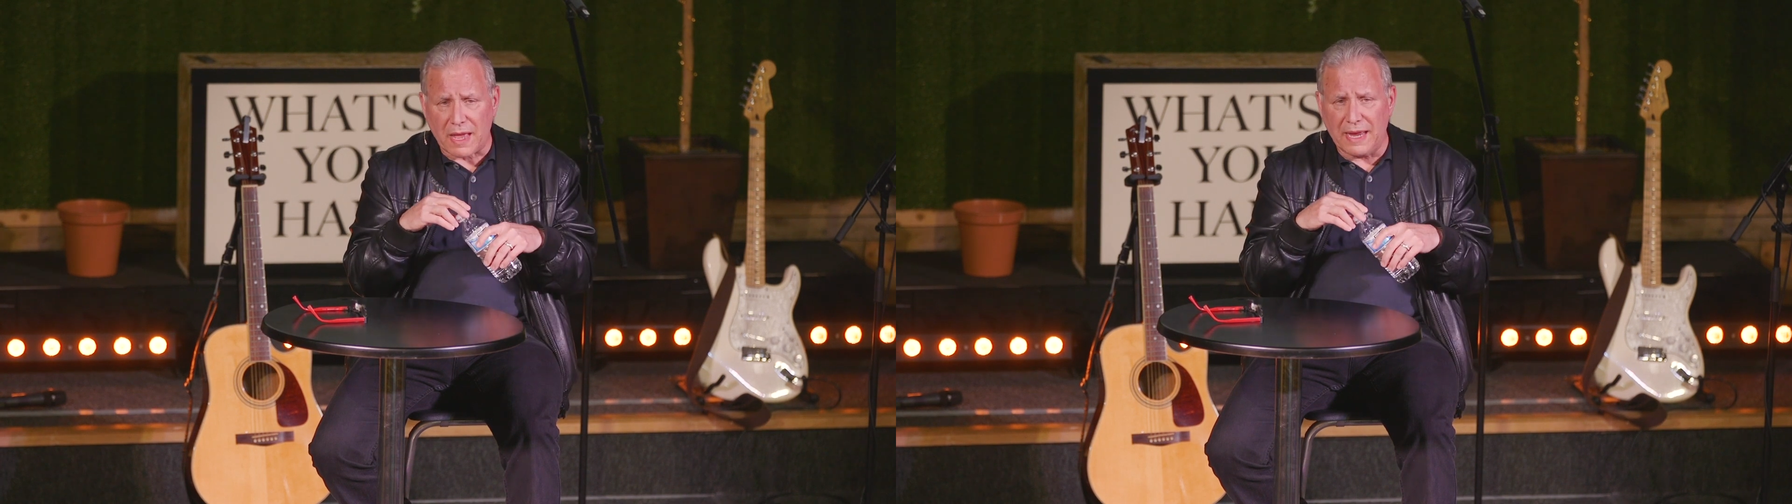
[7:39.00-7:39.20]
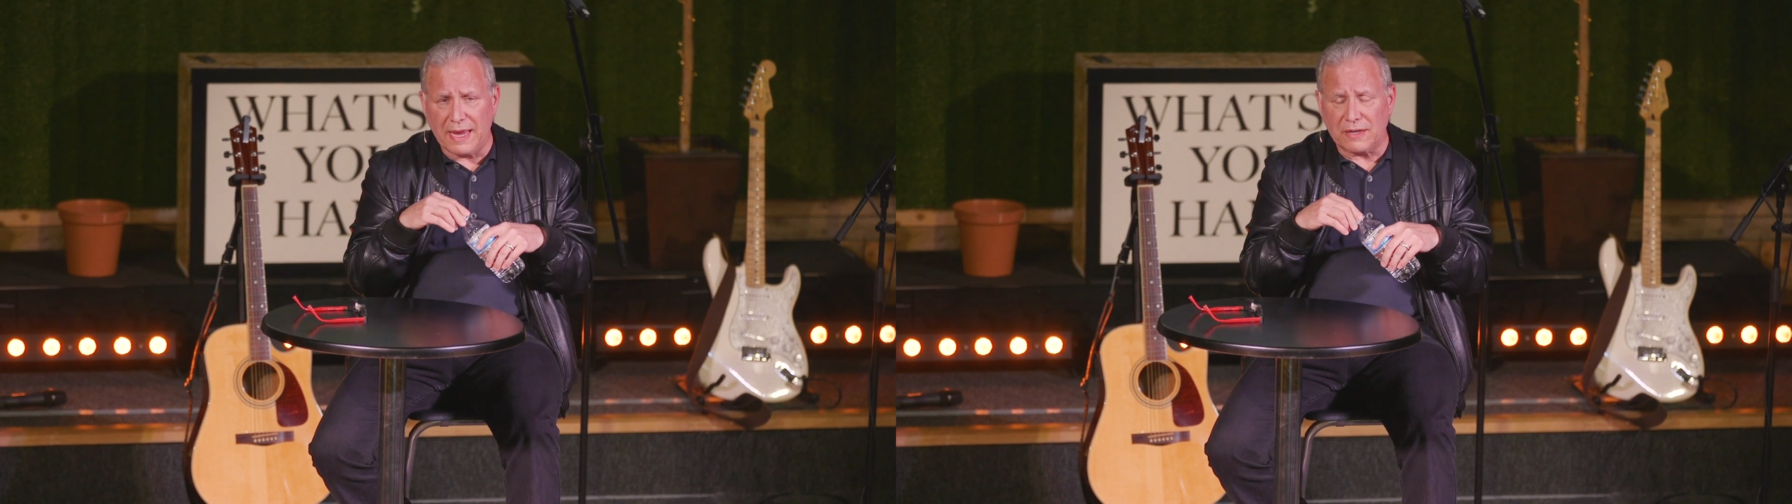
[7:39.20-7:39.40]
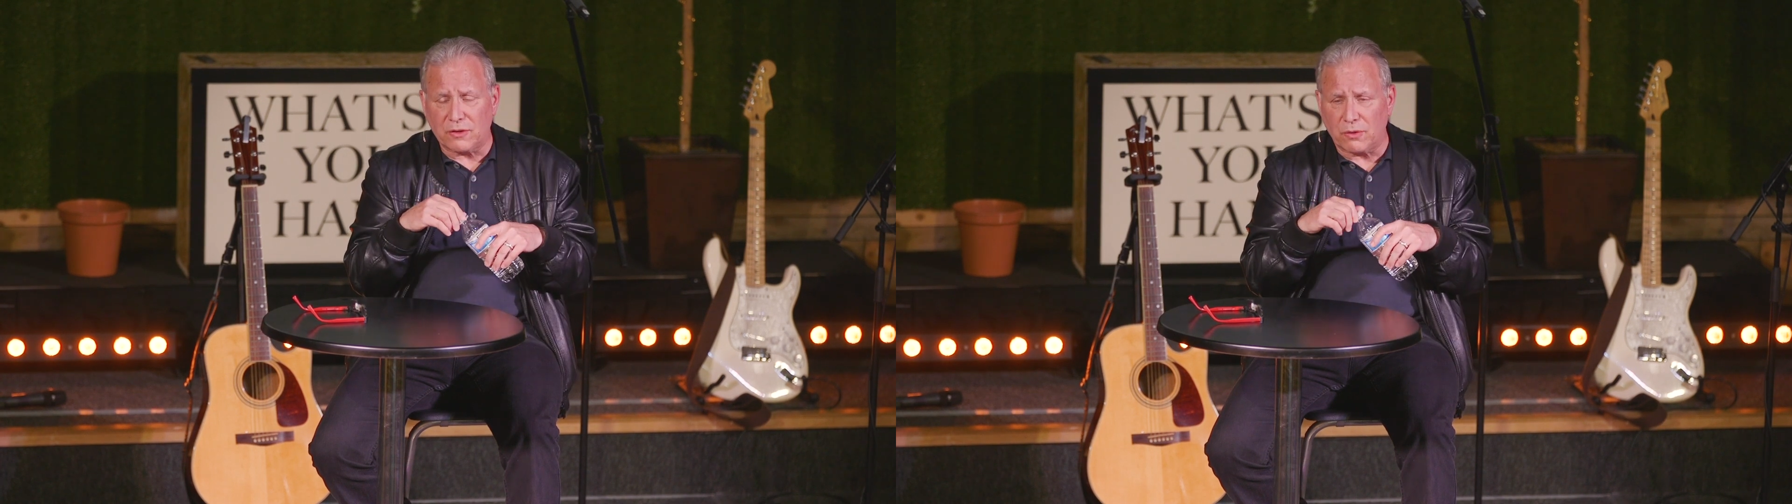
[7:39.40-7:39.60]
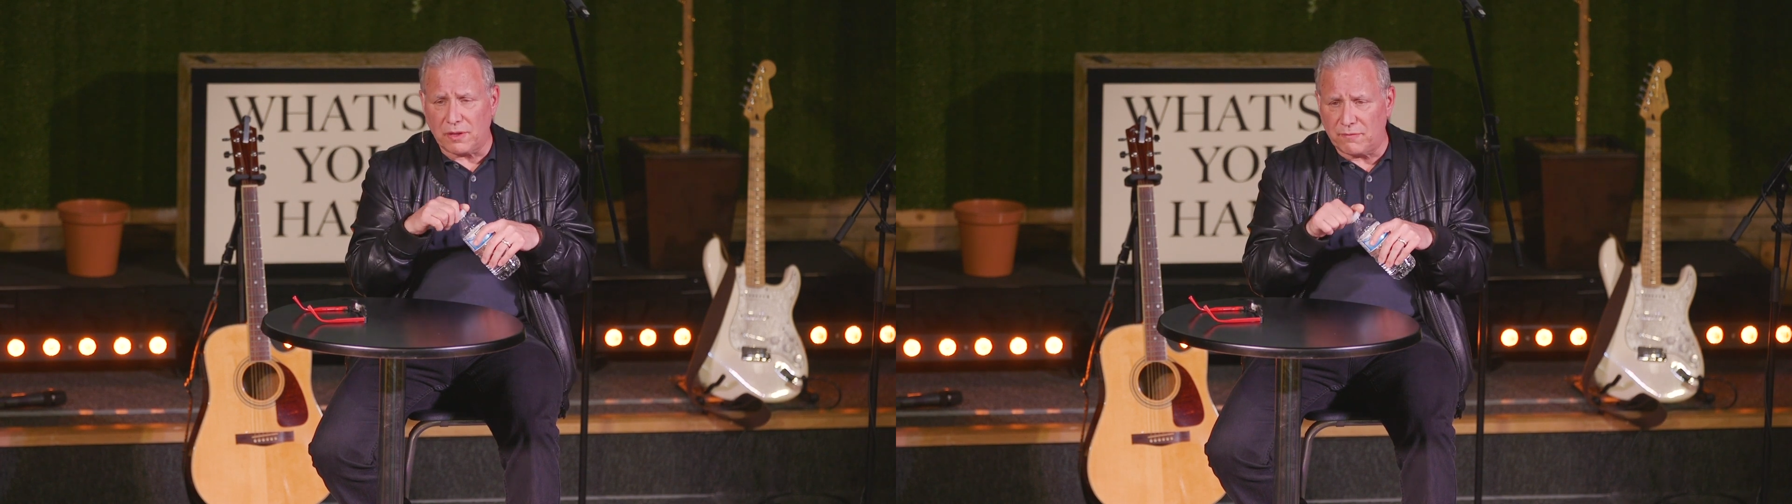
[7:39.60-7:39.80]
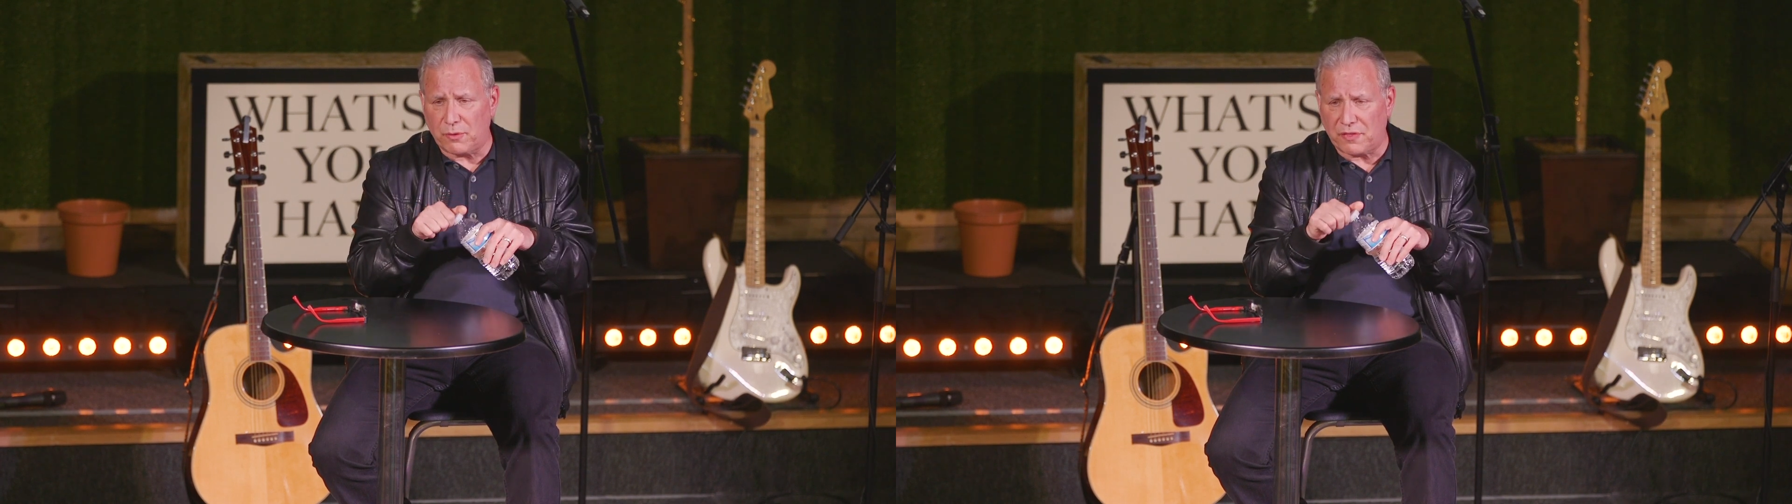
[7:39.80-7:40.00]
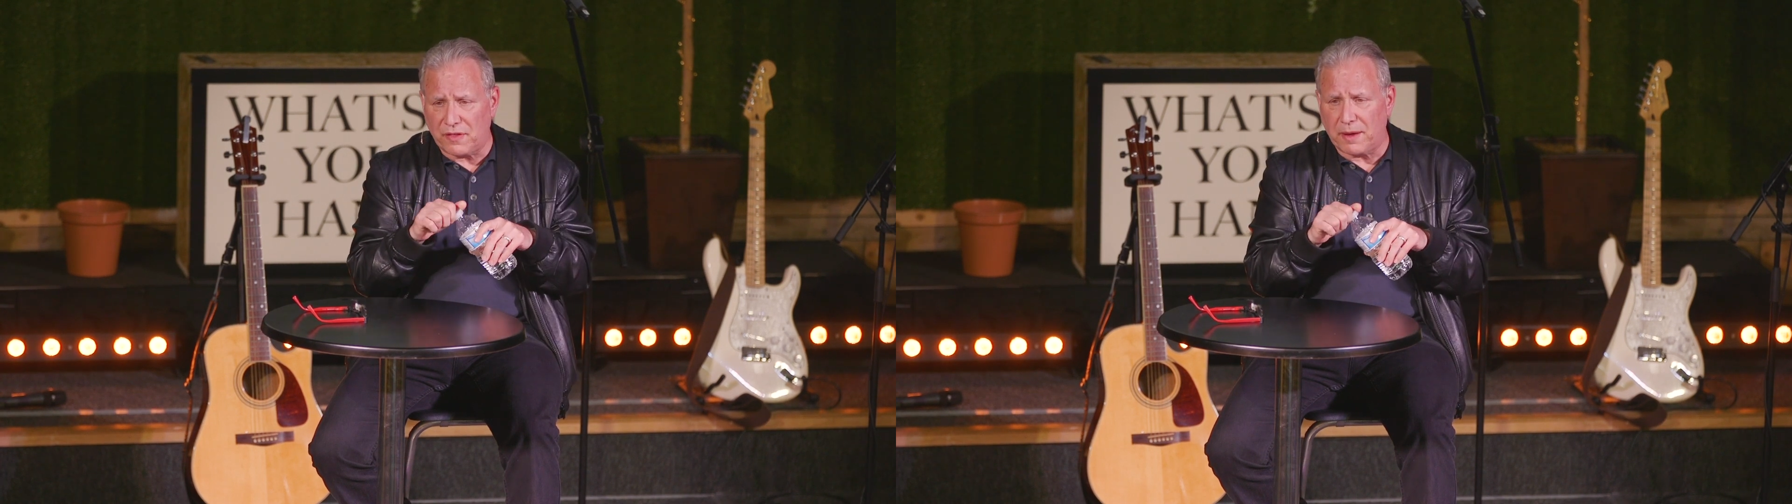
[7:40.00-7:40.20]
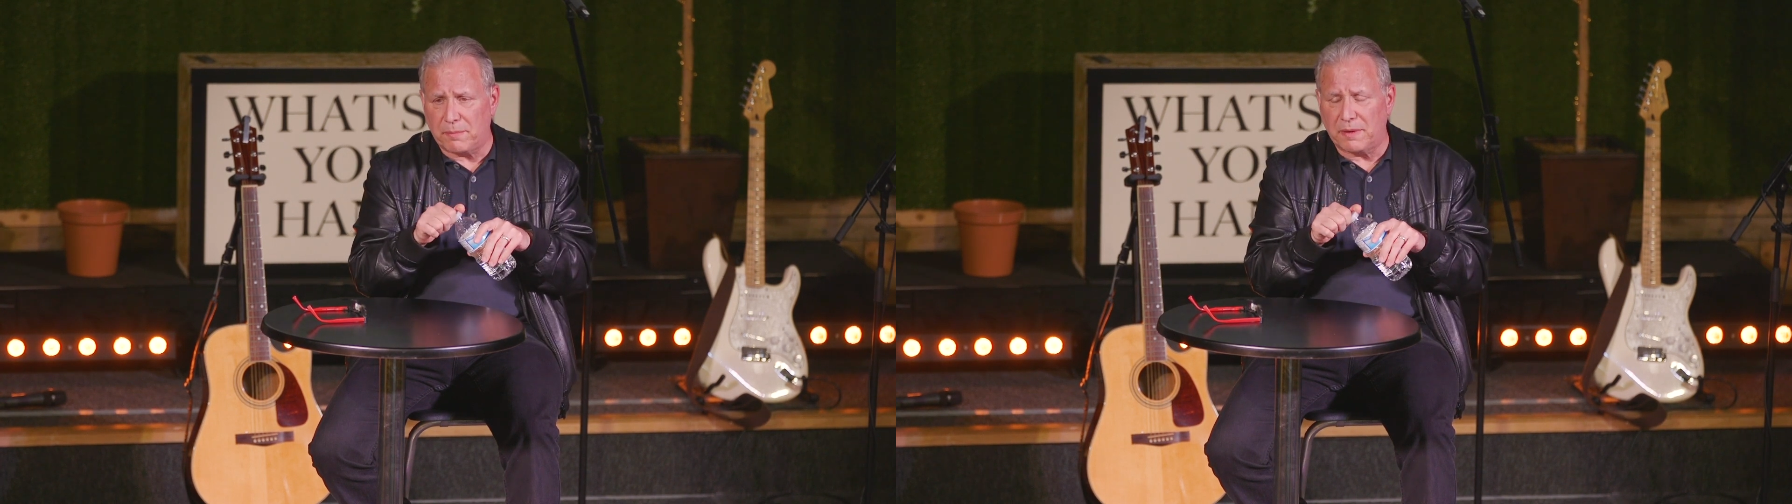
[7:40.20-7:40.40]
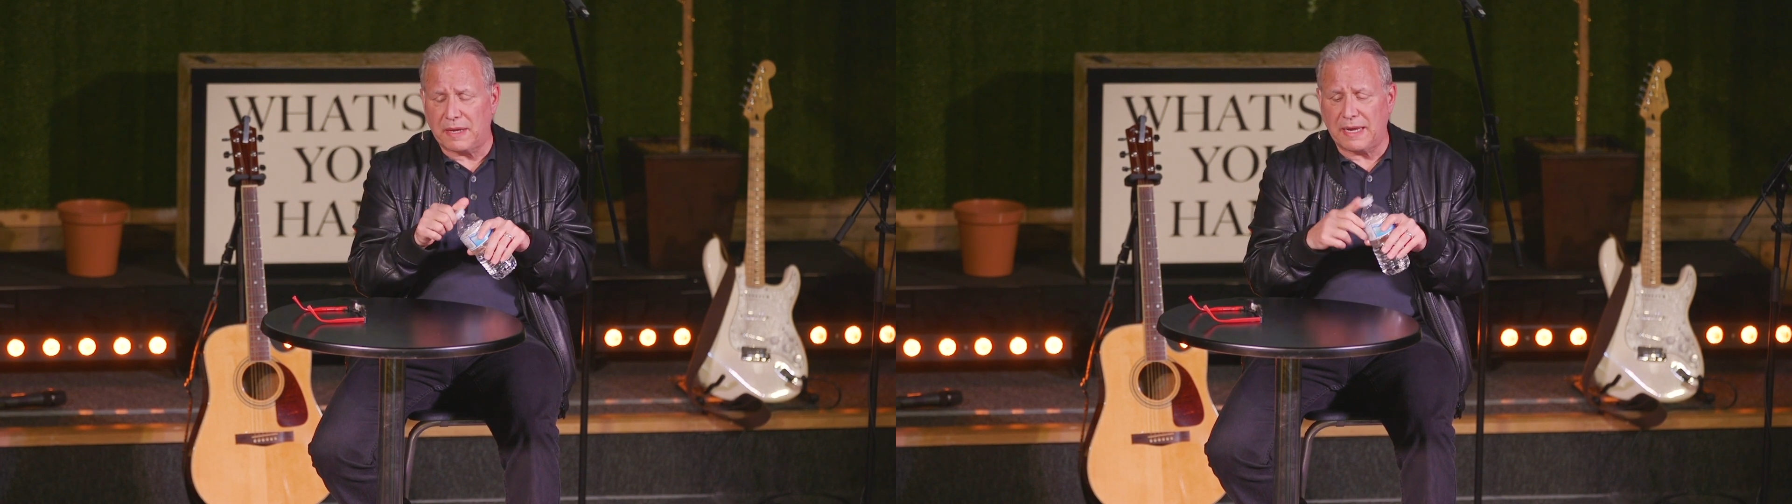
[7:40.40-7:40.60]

and go live with them,